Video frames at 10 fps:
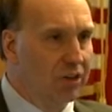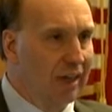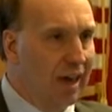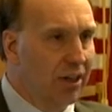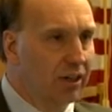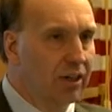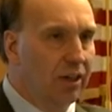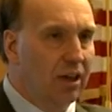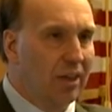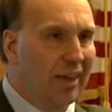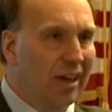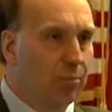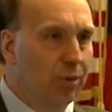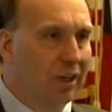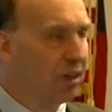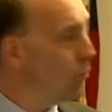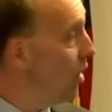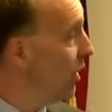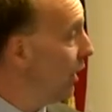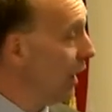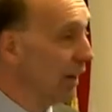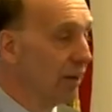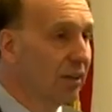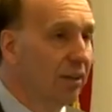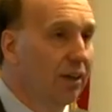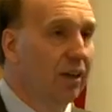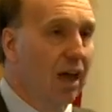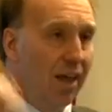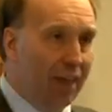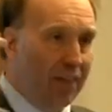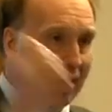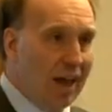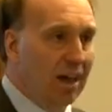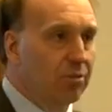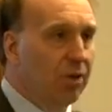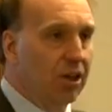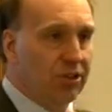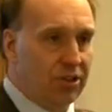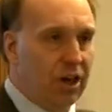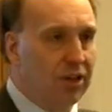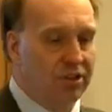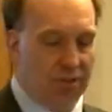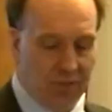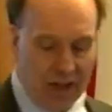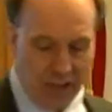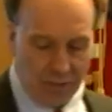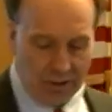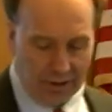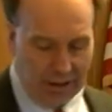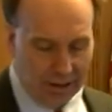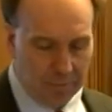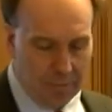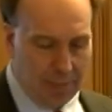together. They complete one layer, and then the next pulse starts the following layer.